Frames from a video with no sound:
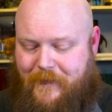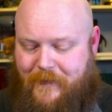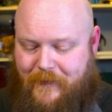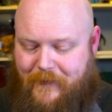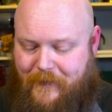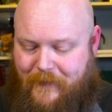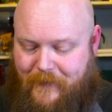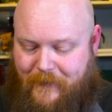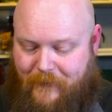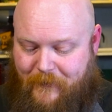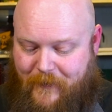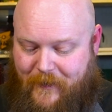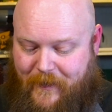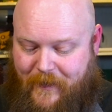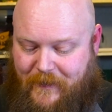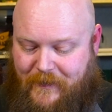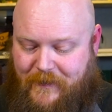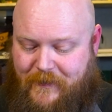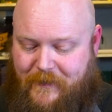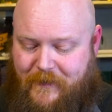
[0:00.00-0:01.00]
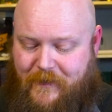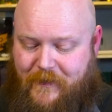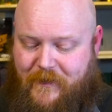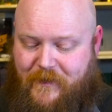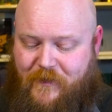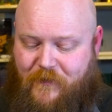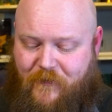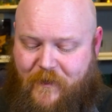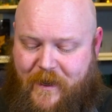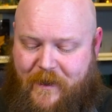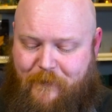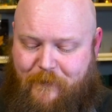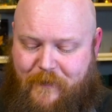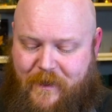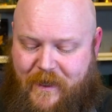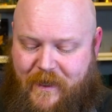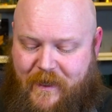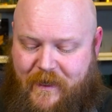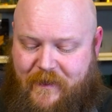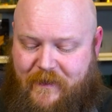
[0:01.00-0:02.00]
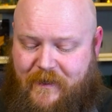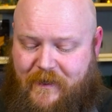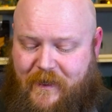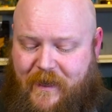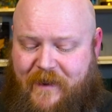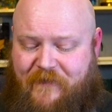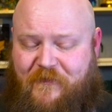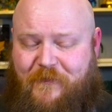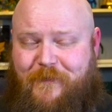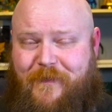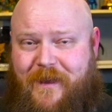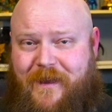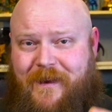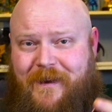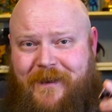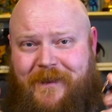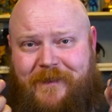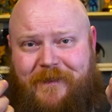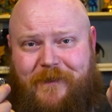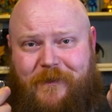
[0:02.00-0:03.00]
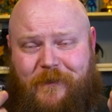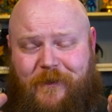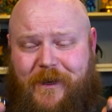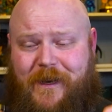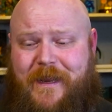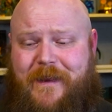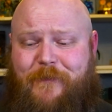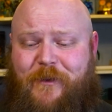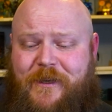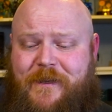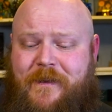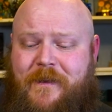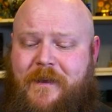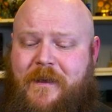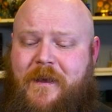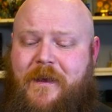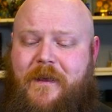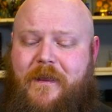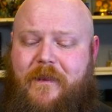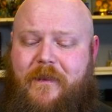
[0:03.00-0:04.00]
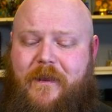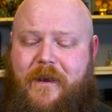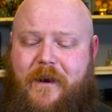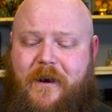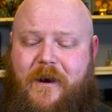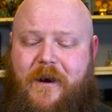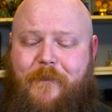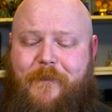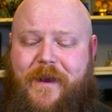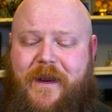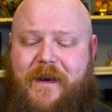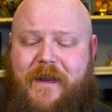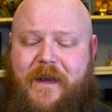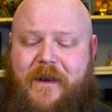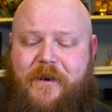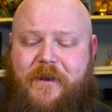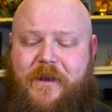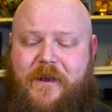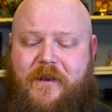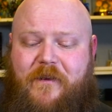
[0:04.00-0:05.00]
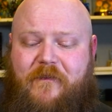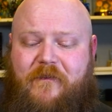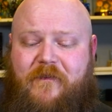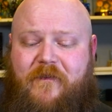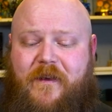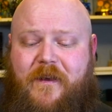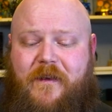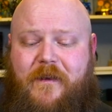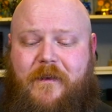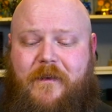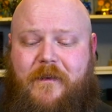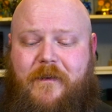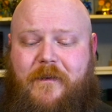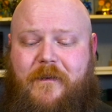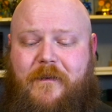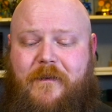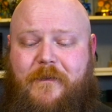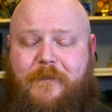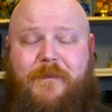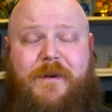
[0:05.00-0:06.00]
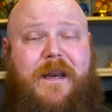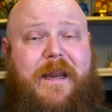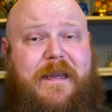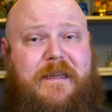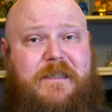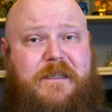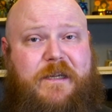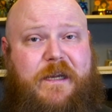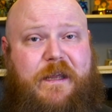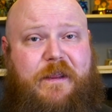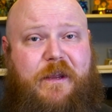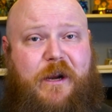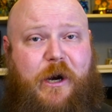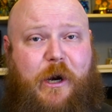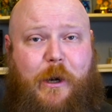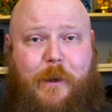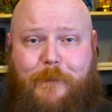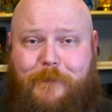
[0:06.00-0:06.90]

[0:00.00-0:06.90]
All right, got the right bud and the left bud. They're labeled. They are made out of plastic there.